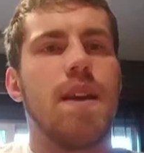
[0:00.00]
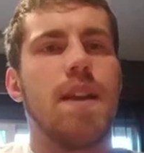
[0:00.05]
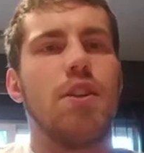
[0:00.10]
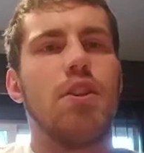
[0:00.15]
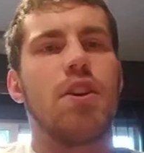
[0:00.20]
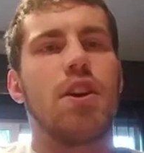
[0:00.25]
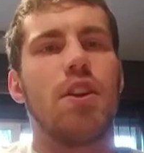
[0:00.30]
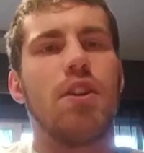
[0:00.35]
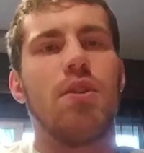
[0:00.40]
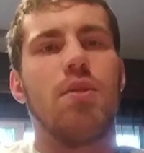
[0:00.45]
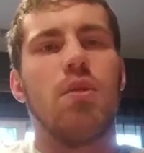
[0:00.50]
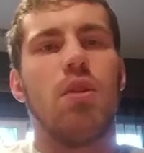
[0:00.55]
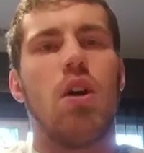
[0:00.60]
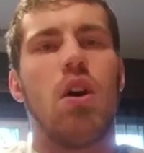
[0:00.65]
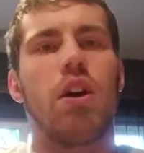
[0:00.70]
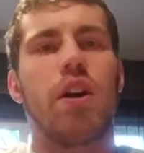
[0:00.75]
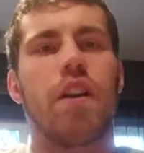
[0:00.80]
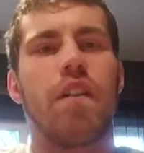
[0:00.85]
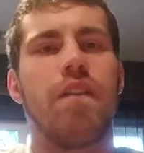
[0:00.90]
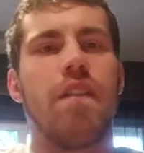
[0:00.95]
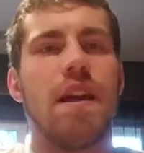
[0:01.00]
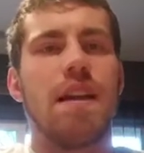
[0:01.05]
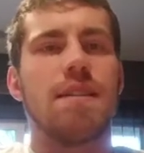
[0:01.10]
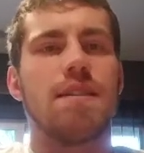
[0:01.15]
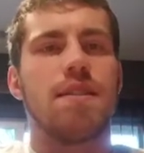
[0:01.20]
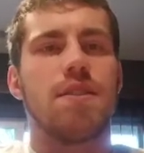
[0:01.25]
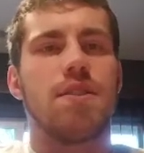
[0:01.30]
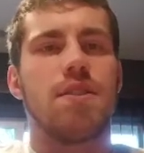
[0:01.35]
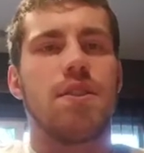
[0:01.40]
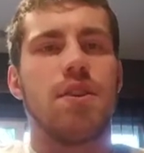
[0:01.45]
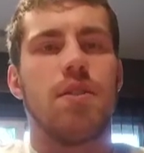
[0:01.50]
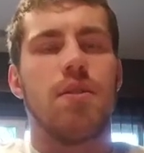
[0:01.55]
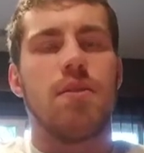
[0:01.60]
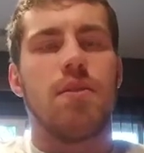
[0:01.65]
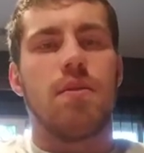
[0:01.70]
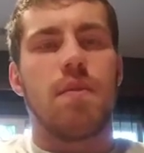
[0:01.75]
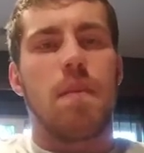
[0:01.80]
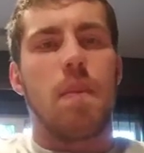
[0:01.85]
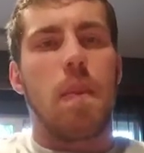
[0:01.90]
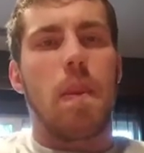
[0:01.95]
you can do longer phases
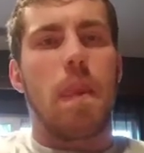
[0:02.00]
too.